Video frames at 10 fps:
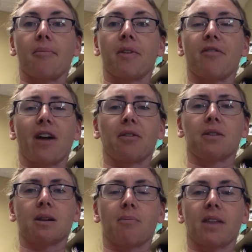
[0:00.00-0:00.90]
found
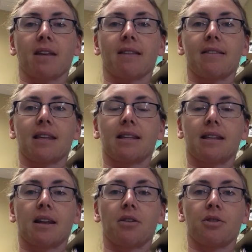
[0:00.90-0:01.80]
something that they
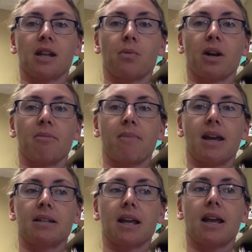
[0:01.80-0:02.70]
didn't understand what it
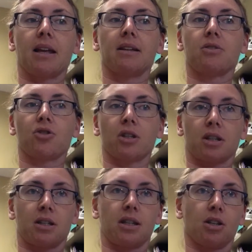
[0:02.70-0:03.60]
meant and just
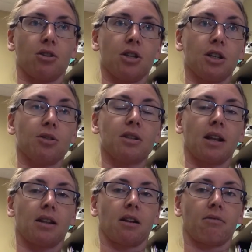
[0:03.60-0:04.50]
continued to use it
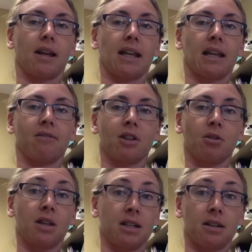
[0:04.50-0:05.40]
in their writing even
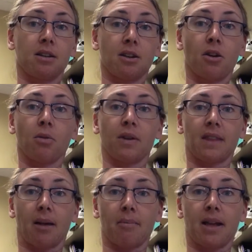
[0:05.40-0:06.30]
though they didn't know what
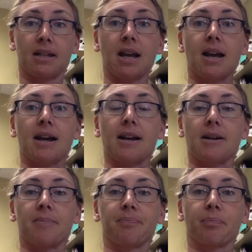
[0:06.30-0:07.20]
that meant.
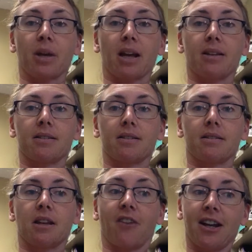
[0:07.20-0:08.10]

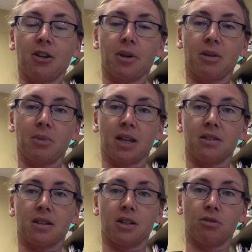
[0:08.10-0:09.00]
Because if I know what it
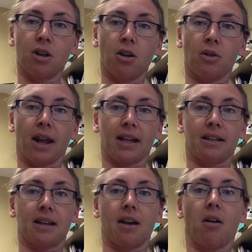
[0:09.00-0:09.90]
means and you don't, I
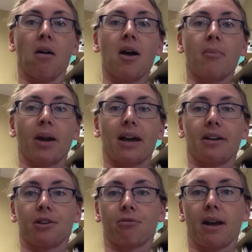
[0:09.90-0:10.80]
can tell by how
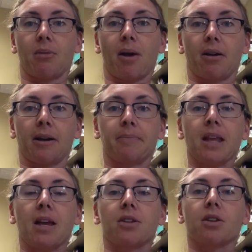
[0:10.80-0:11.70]
you write about it.
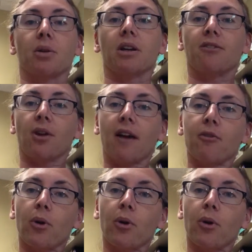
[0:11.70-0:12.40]
So if you have